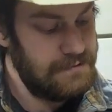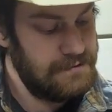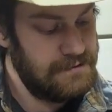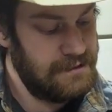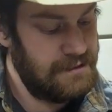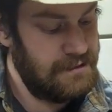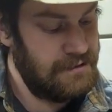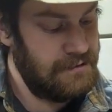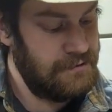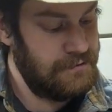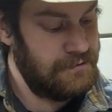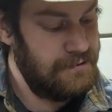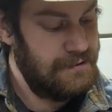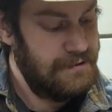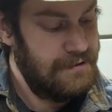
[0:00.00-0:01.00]

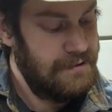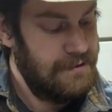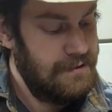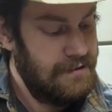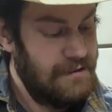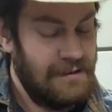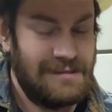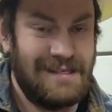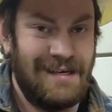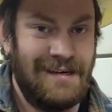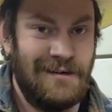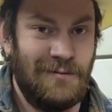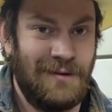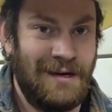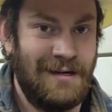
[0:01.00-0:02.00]
So let's get
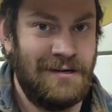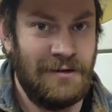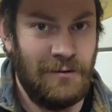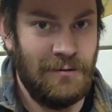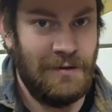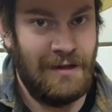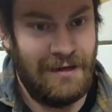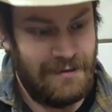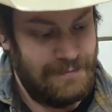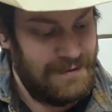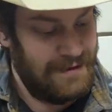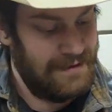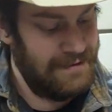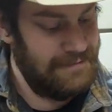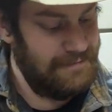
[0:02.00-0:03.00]
into what I don't like
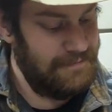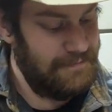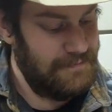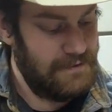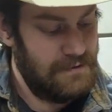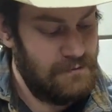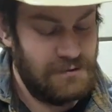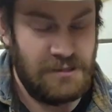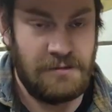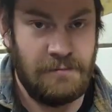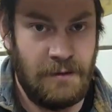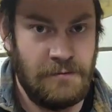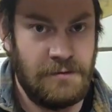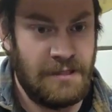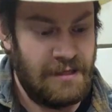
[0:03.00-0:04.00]
about it, which is
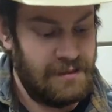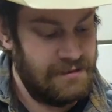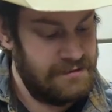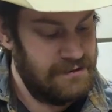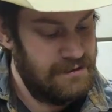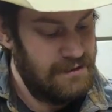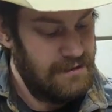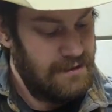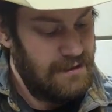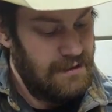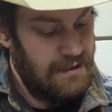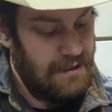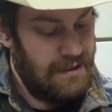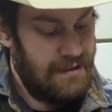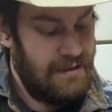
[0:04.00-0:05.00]
most things.
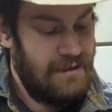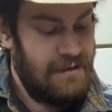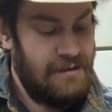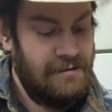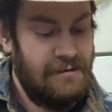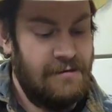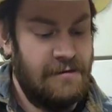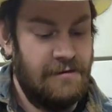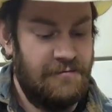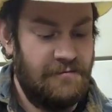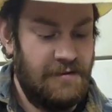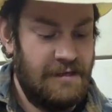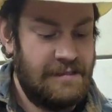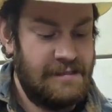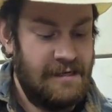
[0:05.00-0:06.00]
The
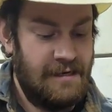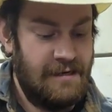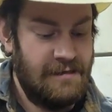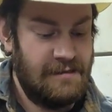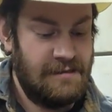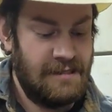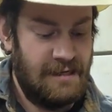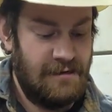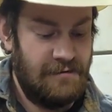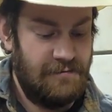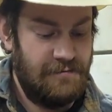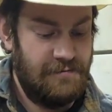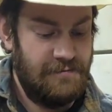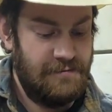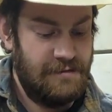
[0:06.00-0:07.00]
flex head
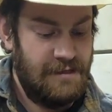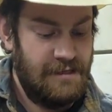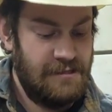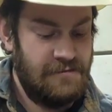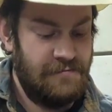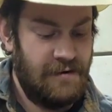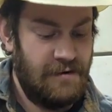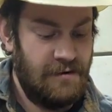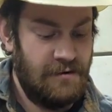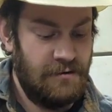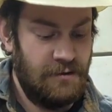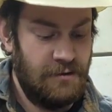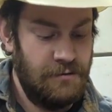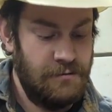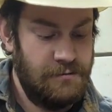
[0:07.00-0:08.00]
itself is very
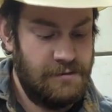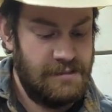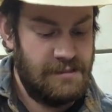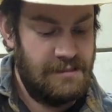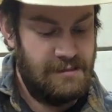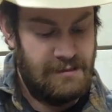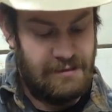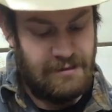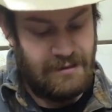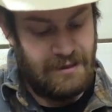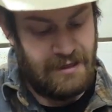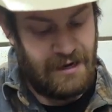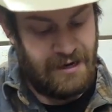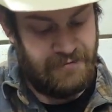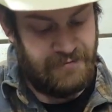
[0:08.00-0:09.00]
loose,
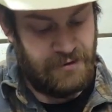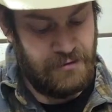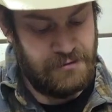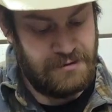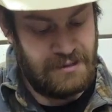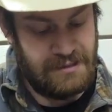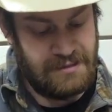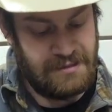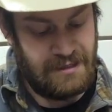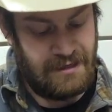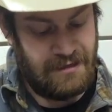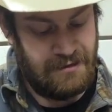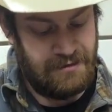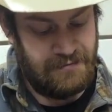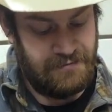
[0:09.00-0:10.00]
and I've used this
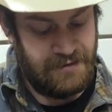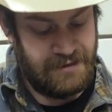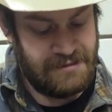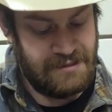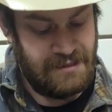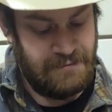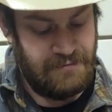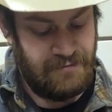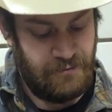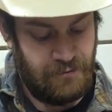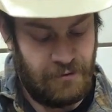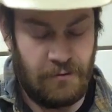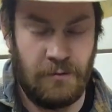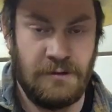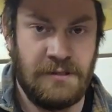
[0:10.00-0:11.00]
style of flex head
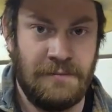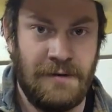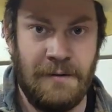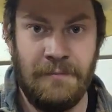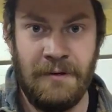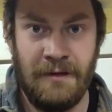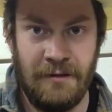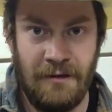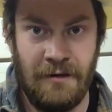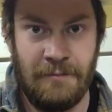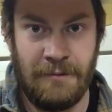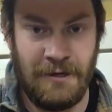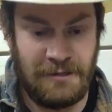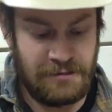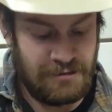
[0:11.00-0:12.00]
before. Of course, I'm not putting a lot of
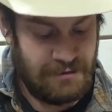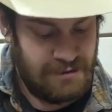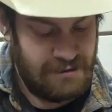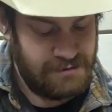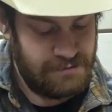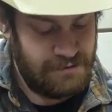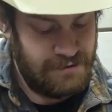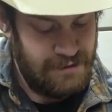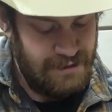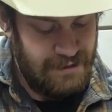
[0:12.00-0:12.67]
pressure on this one.